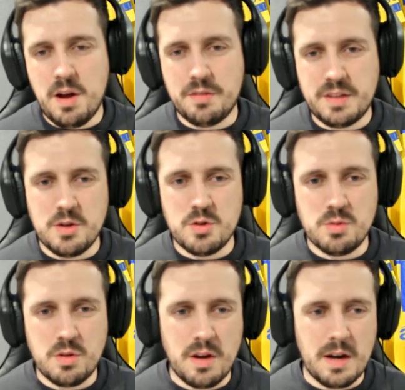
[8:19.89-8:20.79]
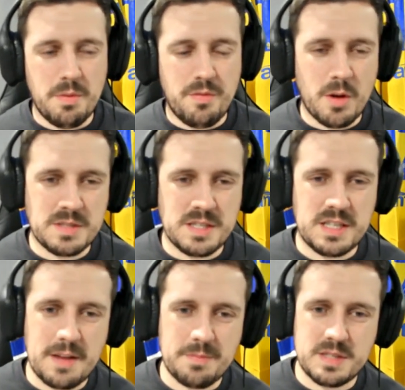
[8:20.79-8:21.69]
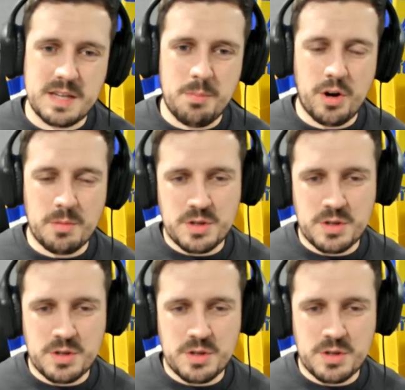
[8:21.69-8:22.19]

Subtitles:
off the usual kind of performance that you get from Sam Byram.